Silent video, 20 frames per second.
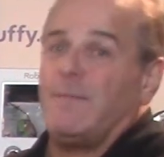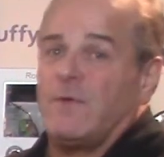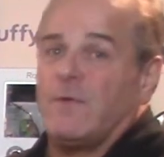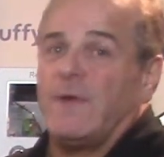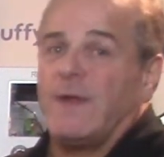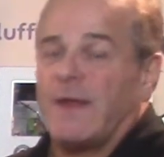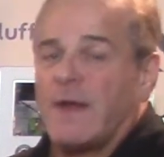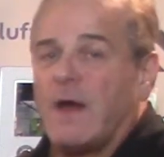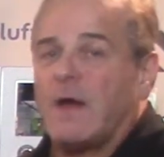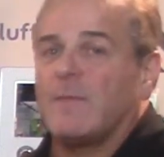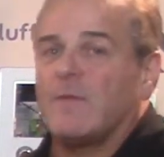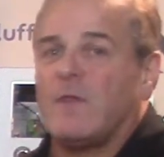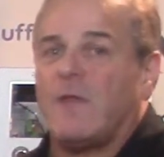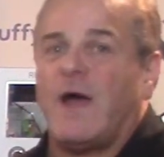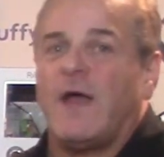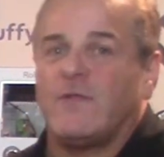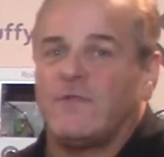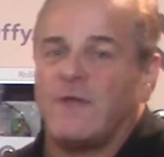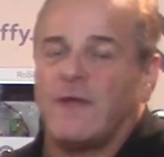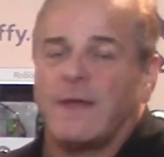doing
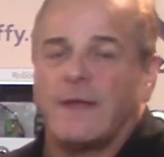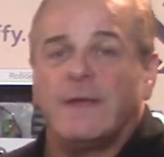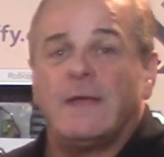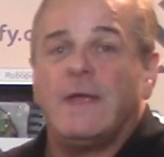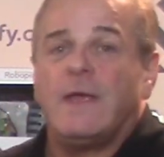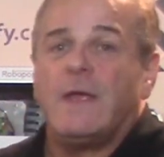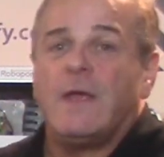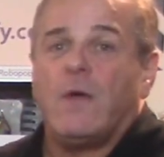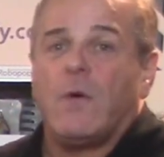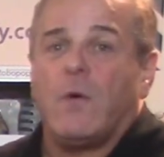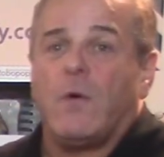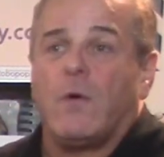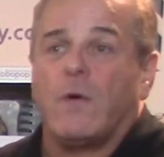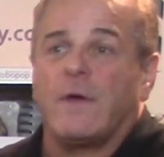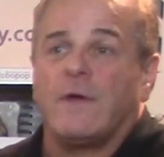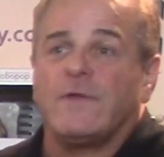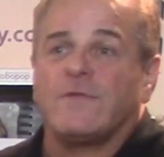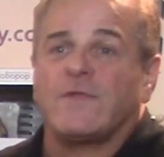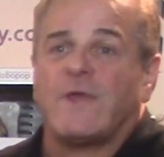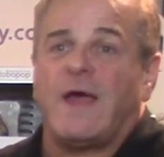caramelizing,
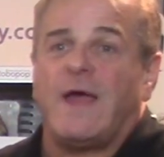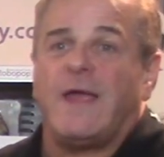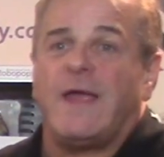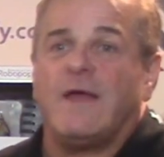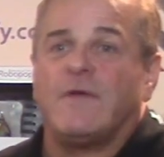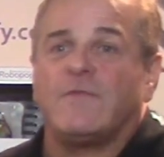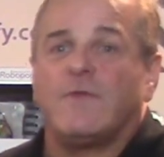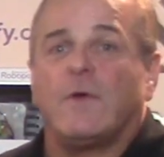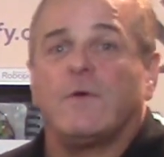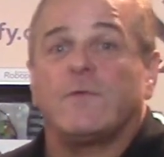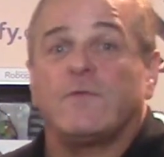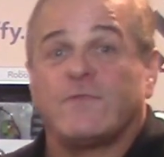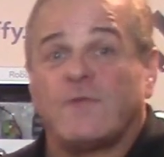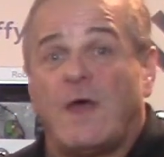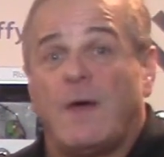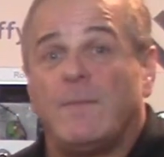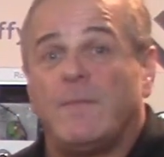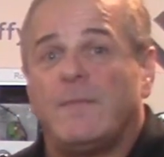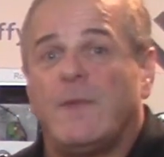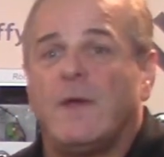or as I have known
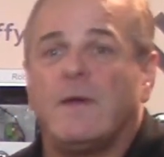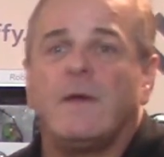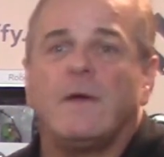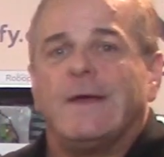some,